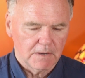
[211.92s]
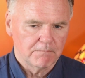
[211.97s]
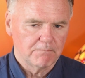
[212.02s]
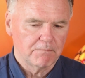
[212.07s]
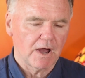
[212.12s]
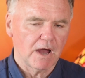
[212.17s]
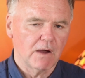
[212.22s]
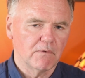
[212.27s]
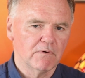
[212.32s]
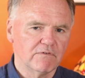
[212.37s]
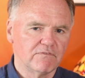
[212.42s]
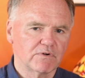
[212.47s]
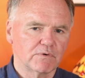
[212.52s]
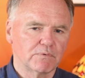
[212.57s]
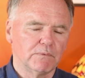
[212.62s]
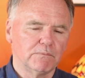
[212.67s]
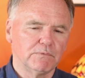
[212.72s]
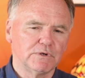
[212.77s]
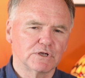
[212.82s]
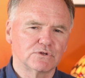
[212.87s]
But however,
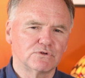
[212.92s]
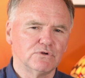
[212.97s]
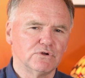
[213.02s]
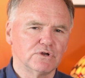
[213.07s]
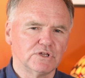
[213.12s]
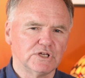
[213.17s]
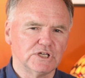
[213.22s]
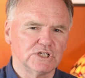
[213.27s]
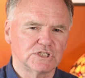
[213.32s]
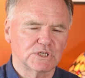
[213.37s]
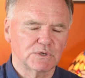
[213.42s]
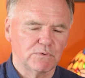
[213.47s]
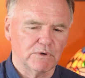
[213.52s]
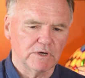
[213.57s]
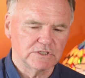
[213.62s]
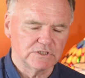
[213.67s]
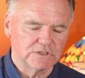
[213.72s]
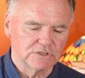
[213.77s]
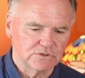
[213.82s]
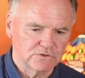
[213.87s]
when we're doing these
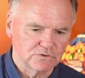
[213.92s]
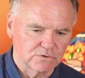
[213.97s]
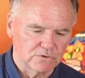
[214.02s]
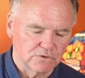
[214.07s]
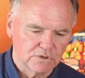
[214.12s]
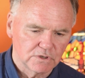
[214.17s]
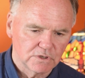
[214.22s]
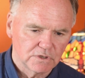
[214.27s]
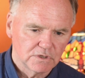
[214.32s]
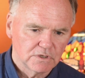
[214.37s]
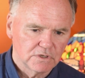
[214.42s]
questions though,